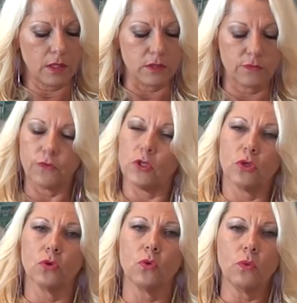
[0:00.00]
it's for
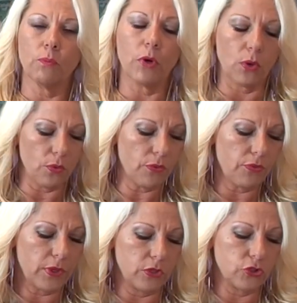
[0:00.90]
you
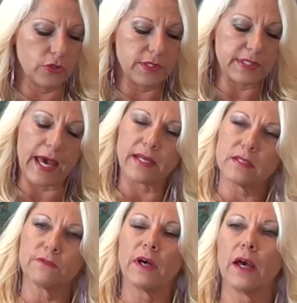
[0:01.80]
both. It should
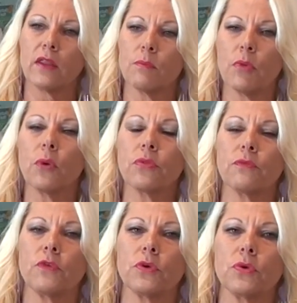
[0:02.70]
satisfy the both
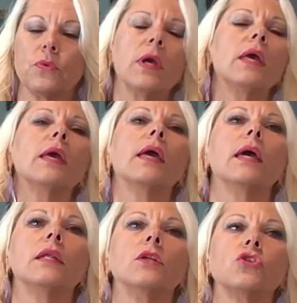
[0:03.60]
of you,
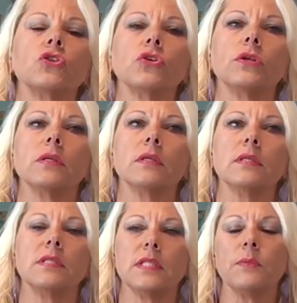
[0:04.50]
and it
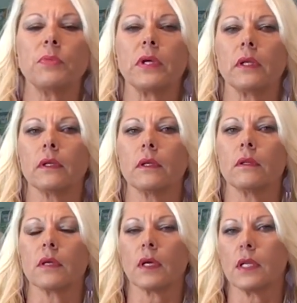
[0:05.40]
should deepen
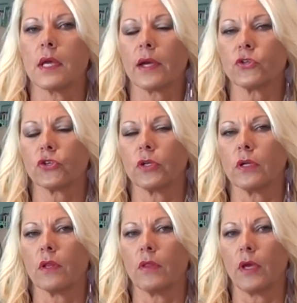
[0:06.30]
the
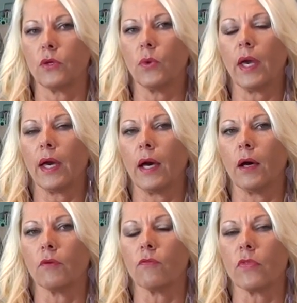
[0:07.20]
connection that you
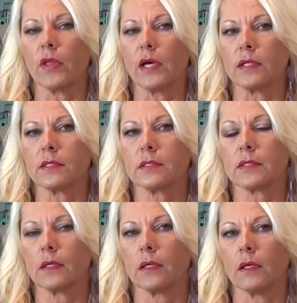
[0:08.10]
have
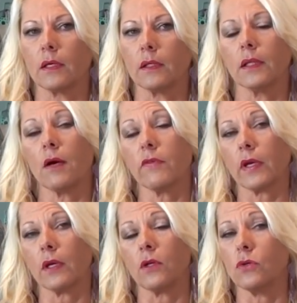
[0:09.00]
that's
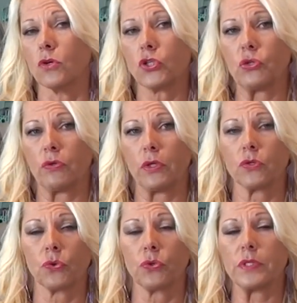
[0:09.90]
loving and nurturing
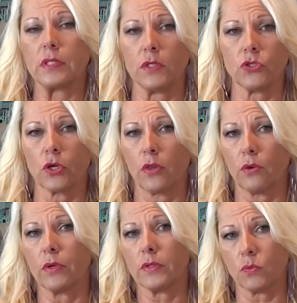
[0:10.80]
towards each
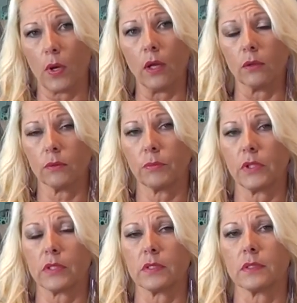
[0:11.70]
other as well,
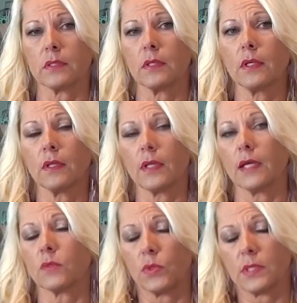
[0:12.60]
because
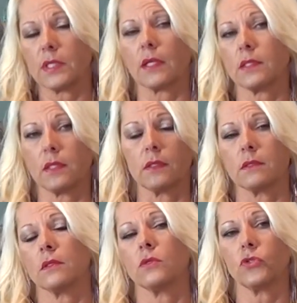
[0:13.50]
that's what sex
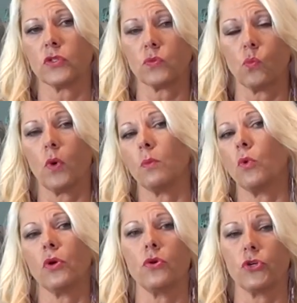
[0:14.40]
is. It's just one
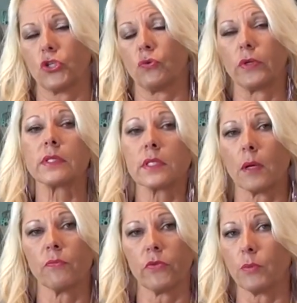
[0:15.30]
more nurturing
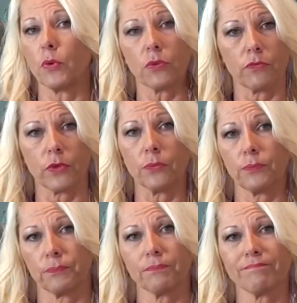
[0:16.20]
step for the both of you.
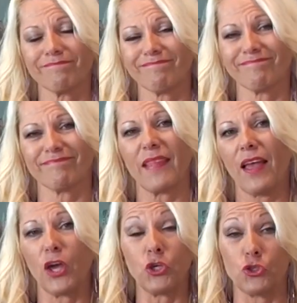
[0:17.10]

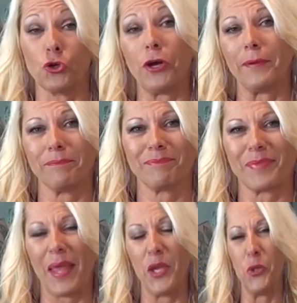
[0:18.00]
Enjoy.
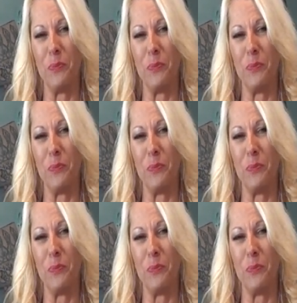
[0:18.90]
Thank